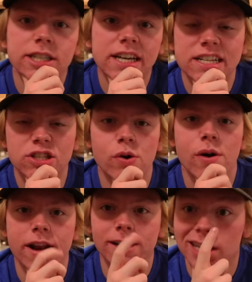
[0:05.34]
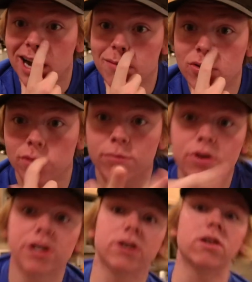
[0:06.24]
you guys doing? I'm doing
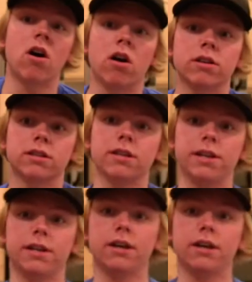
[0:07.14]
pretty good, honestly.